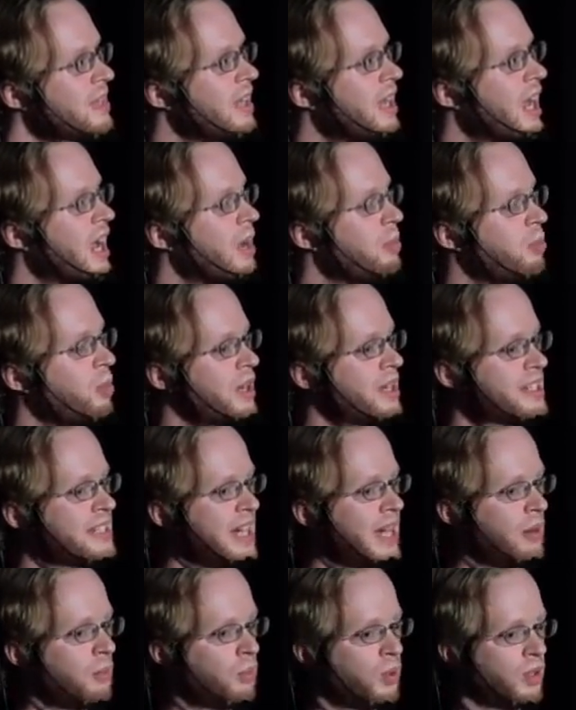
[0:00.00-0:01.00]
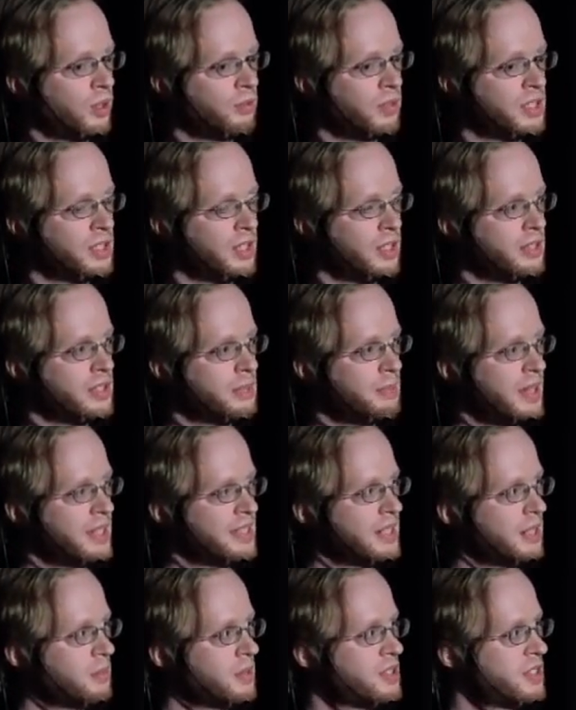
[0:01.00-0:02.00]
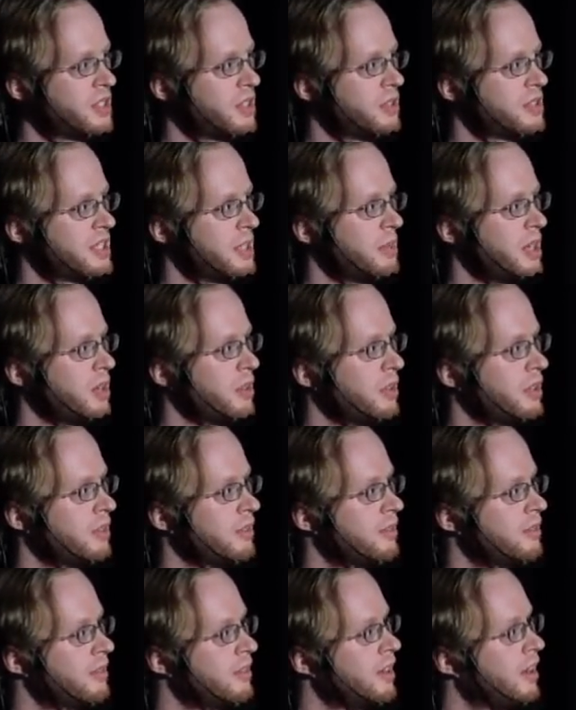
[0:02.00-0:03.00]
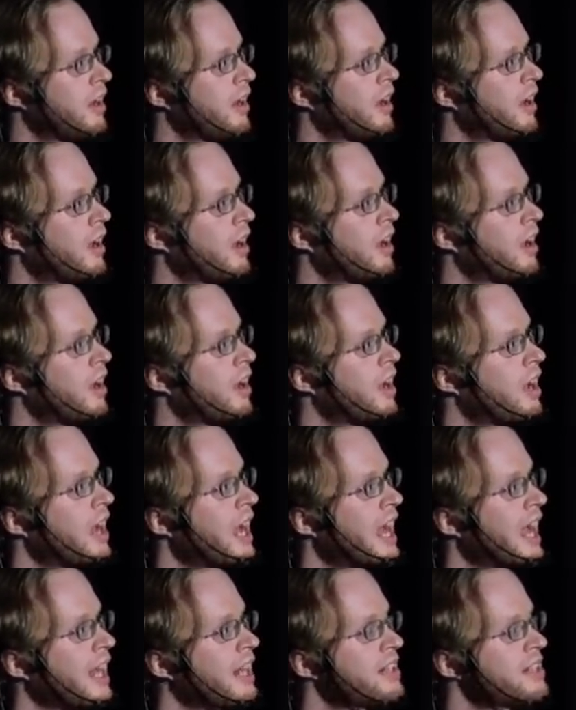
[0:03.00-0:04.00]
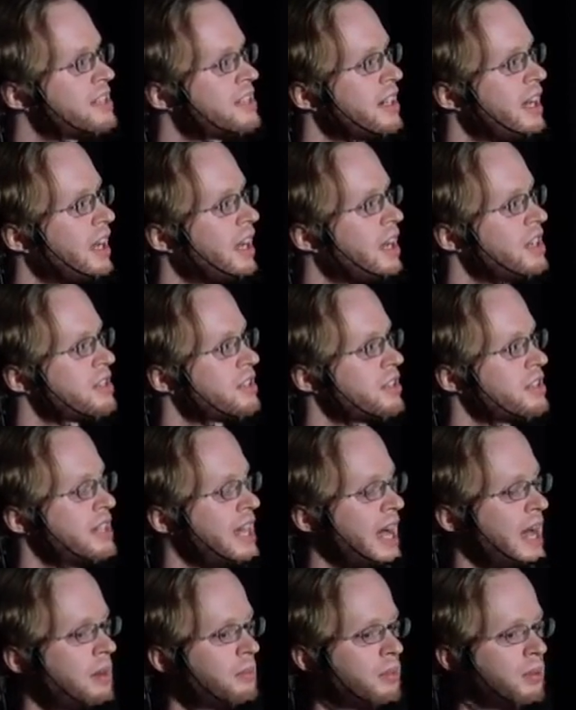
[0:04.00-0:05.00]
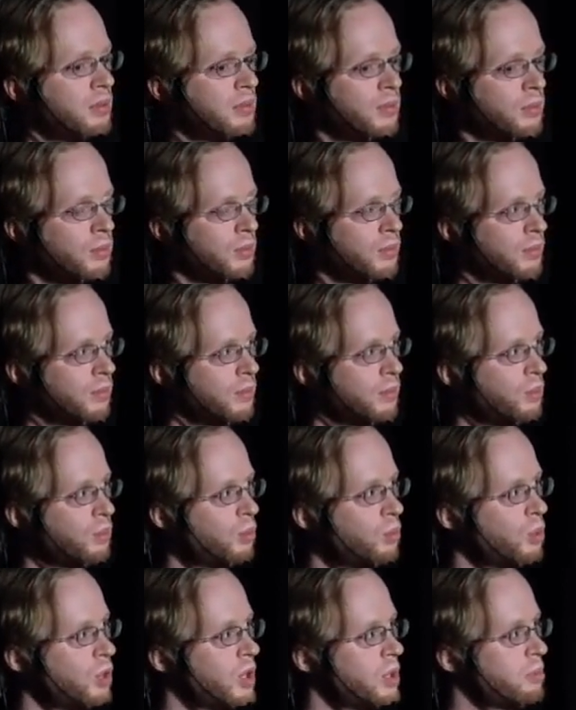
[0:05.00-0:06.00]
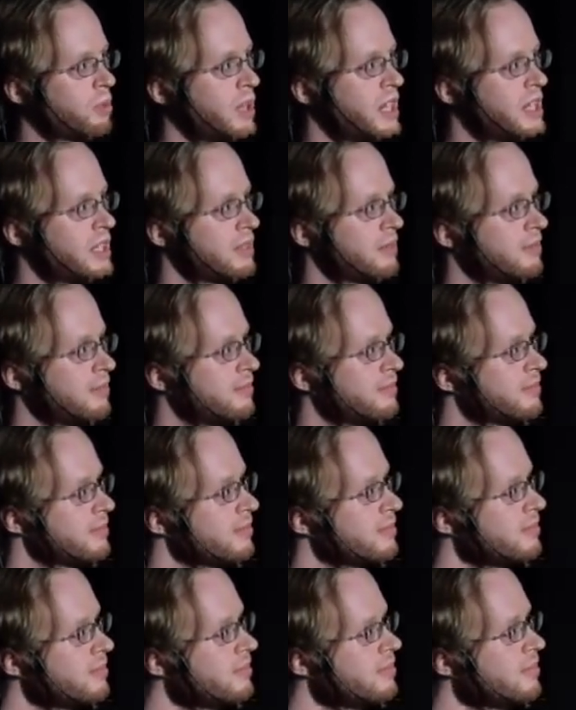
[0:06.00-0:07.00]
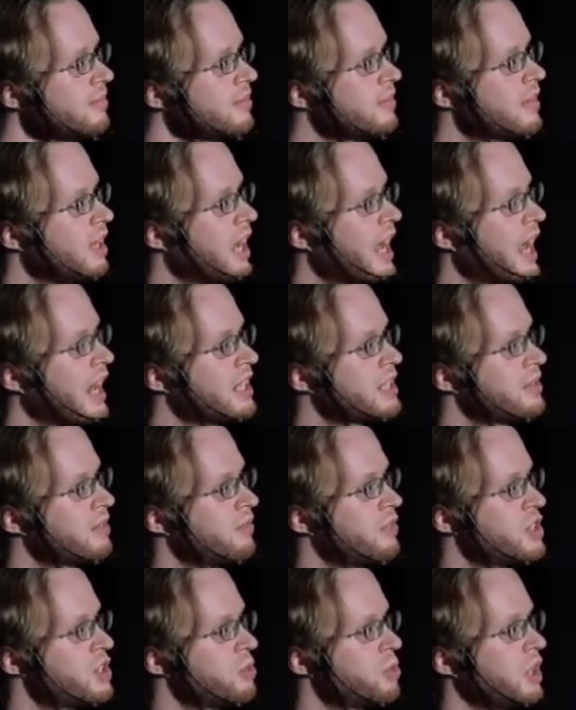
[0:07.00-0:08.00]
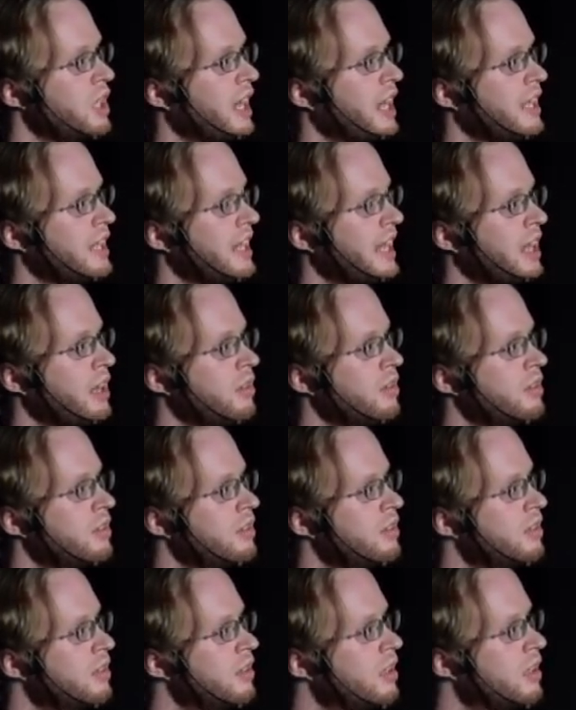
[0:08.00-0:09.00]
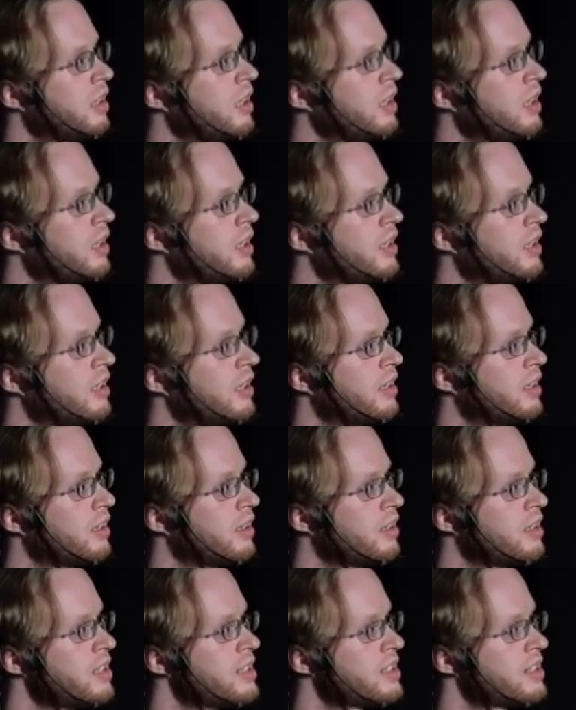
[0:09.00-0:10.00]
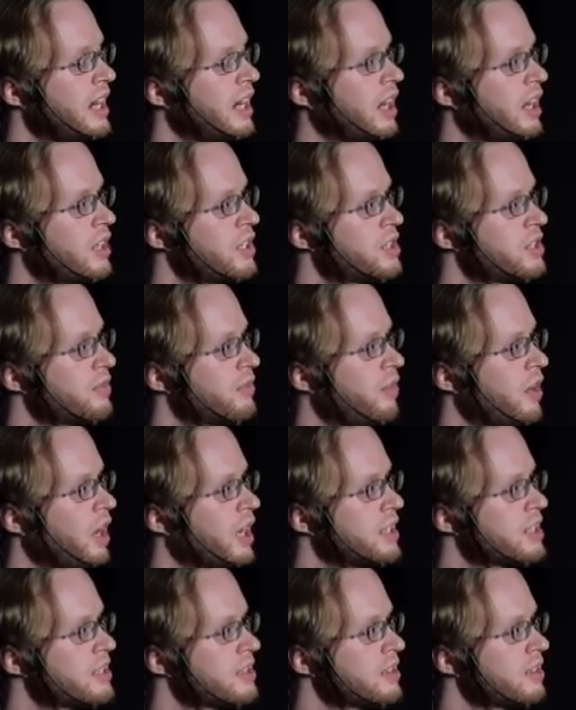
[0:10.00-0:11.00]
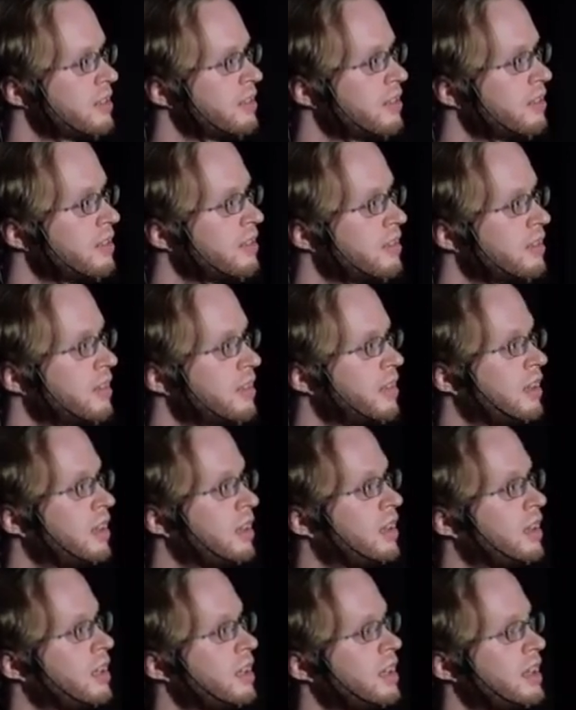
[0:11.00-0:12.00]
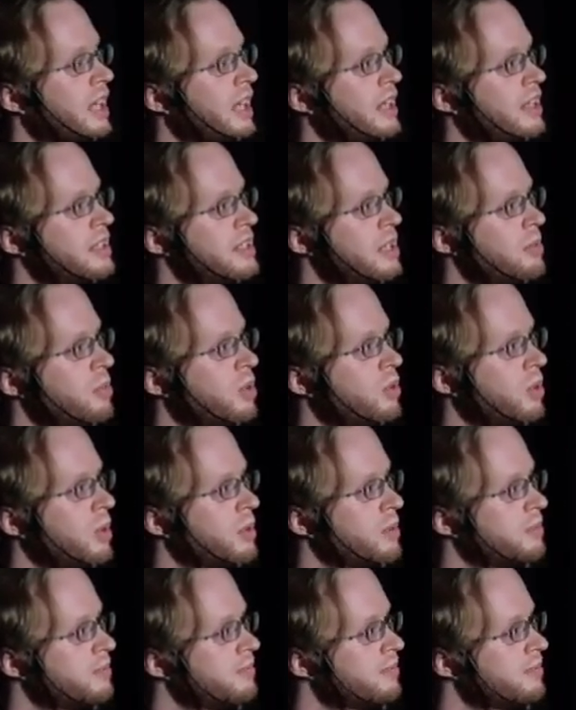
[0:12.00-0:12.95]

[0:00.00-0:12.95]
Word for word: up one tab word return space number 0 semicolon. Act sky oscar tab word print. Act visual line langle. Sky arch fox len double quote